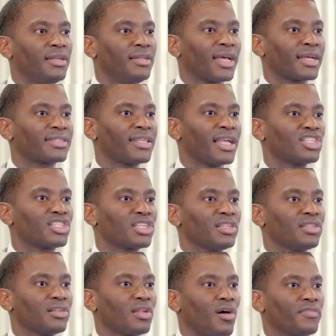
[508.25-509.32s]
The
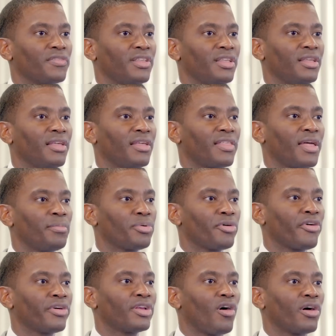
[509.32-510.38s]
extension of the
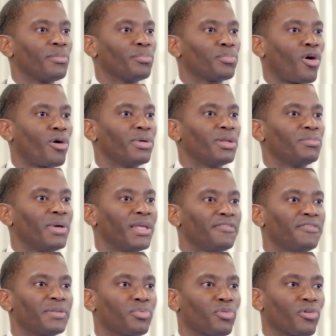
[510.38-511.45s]
Temporary Unemployment
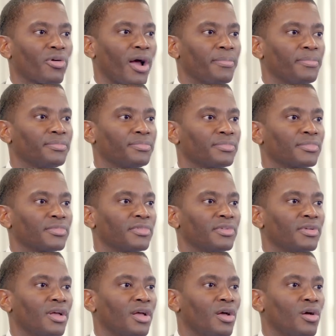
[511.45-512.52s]
Benefit Program,
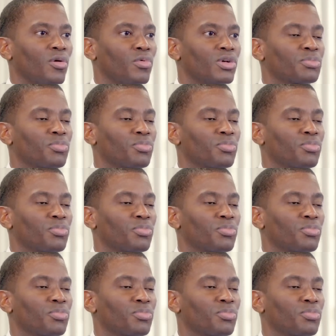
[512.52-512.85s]
which